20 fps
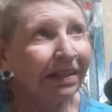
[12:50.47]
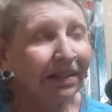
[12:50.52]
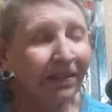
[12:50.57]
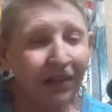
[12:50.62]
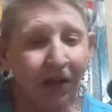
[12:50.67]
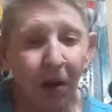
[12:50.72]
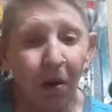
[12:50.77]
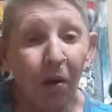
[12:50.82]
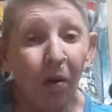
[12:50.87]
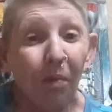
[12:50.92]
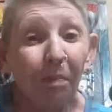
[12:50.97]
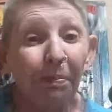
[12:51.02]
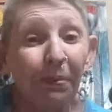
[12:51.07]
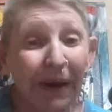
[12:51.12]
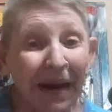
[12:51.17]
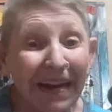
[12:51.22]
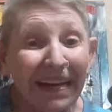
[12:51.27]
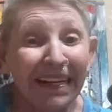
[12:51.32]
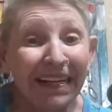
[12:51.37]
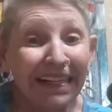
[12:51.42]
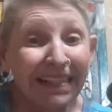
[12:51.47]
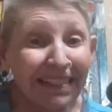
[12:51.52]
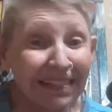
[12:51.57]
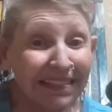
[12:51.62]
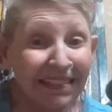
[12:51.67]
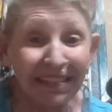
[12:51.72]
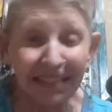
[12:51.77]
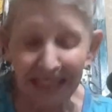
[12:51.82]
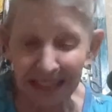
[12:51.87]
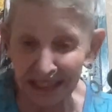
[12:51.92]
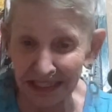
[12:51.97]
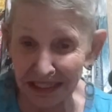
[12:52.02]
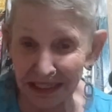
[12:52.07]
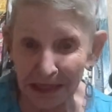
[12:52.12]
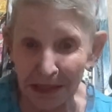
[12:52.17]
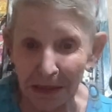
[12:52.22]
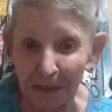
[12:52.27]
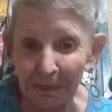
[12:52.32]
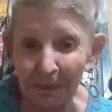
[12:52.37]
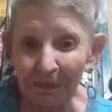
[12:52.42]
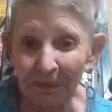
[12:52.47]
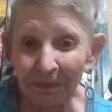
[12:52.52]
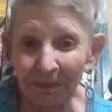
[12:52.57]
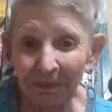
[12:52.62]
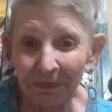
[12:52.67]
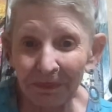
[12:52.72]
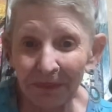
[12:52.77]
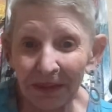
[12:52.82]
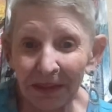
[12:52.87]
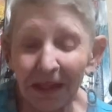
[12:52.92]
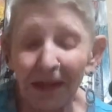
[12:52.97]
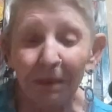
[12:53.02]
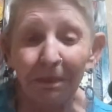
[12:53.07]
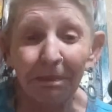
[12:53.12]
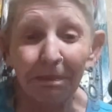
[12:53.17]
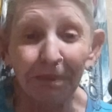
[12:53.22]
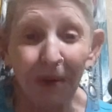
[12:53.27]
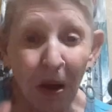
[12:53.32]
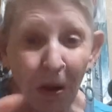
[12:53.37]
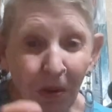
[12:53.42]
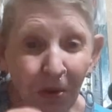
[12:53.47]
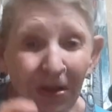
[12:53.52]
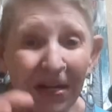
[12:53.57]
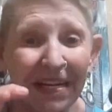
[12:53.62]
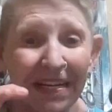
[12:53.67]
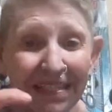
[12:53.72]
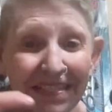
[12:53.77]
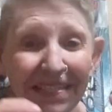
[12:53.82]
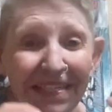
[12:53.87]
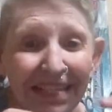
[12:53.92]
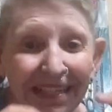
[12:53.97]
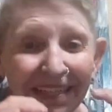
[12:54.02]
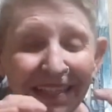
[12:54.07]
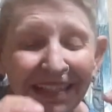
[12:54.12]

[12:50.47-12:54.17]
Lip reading: the whole braking system component